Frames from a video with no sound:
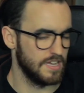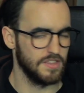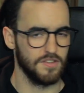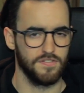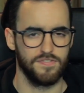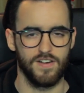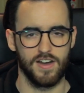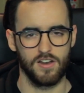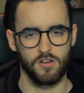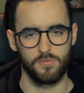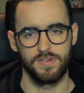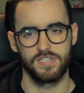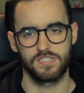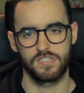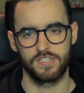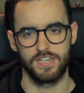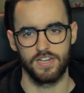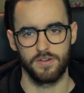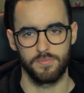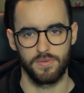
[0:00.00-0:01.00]
And the final
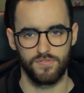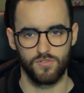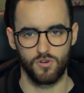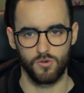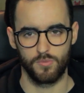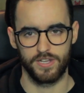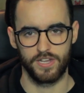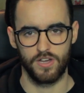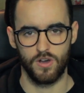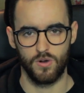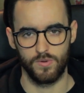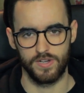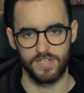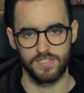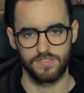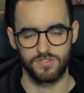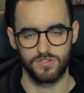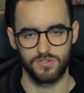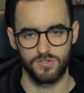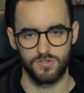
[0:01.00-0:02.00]
piece of gear before we go
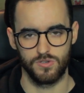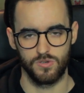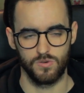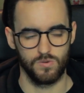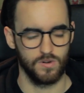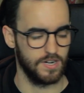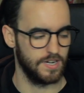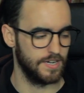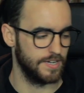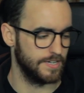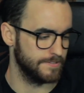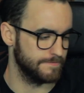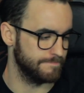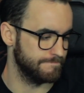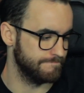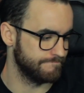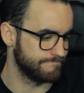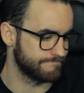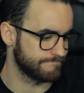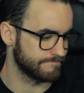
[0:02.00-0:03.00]
into
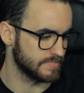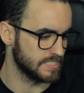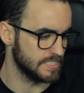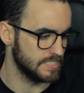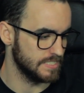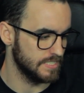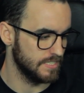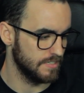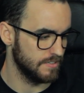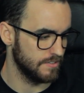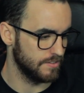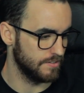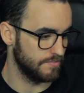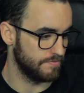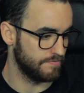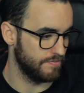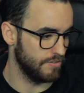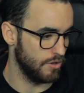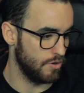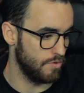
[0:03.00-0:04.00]
the
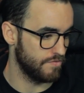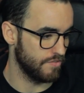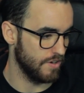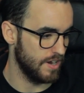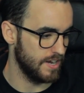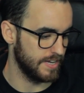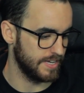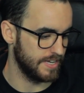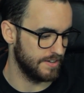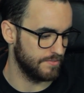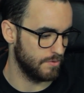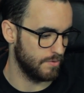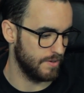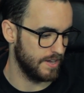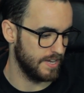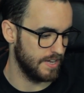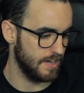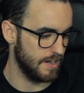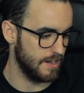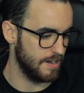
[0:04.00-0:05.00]
Flow Friday
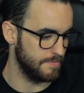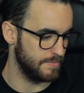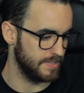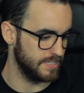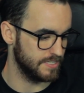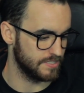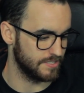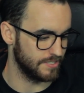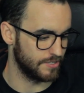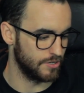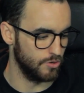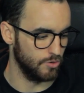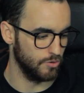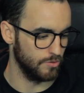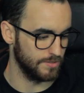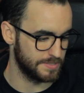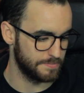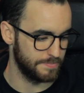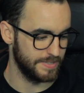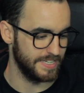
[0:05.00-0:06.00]
giveaway is the
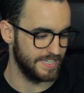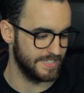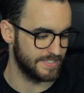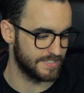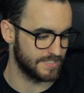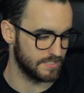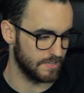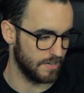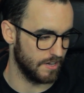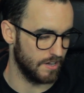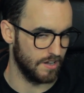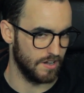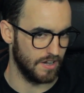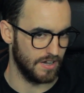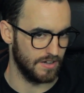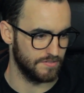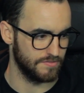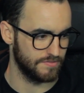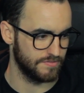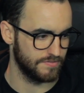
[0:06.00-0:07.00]
coolest piece
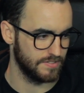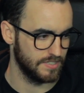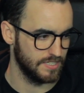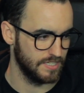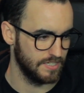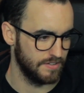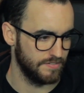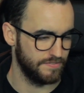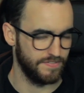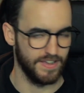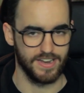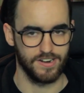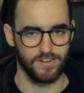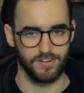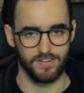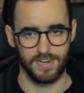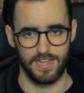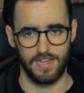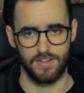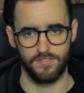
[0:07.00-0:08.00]
of fan
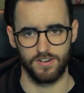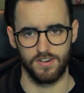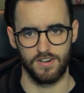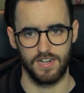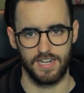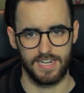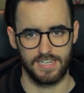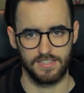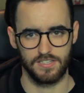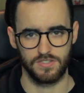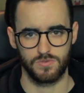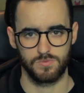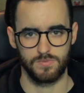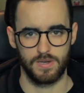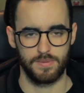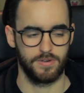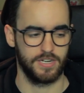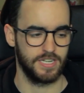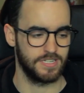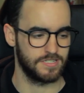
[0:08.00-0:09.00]
art ever. I got this from
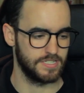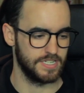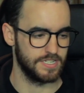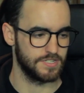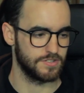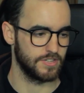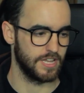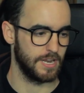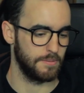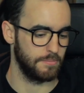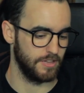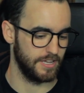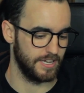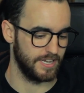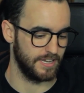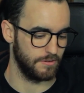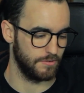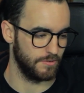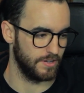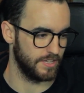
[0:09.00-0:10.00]
my buddy Caesar that I
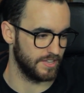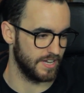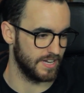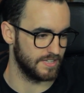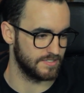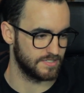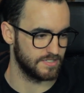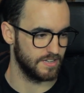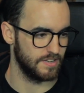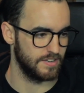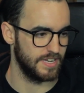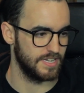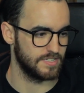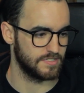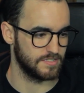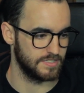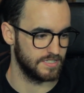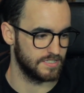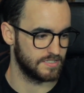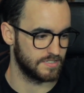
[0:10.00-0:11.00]
play with on
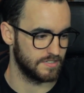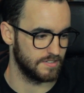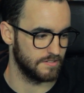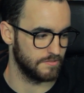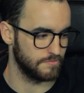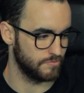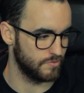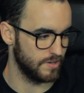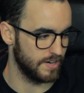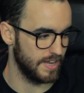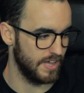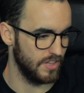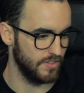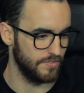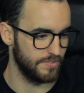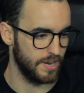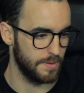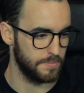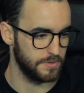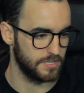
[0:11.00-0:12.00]
Sundays. He's one hell
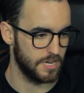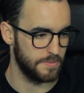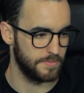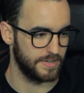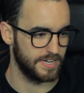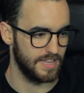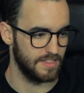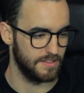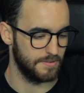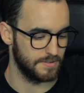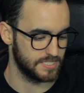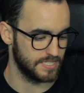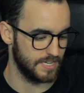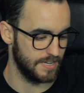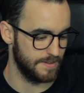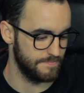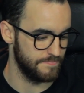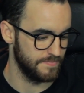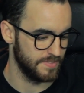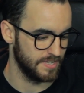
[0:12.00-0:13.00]
of an up-and-coming
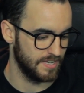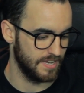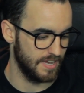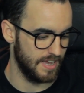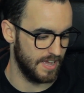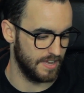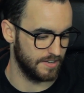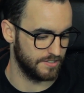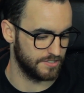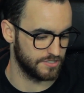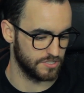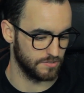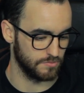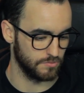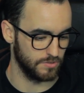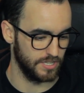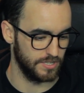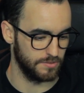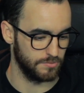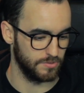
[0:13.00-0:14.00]
LMSM and just a
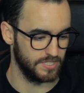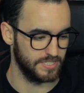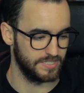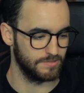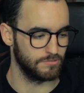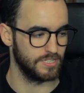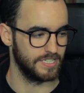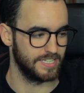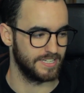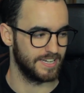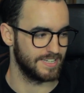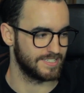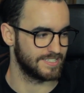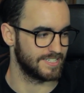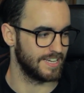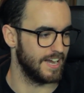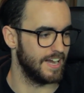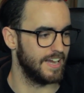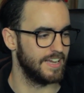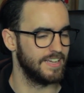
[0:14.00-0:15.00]
really, really, really nice
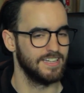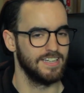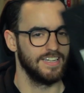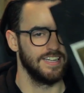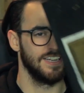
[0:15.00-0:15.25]
guy.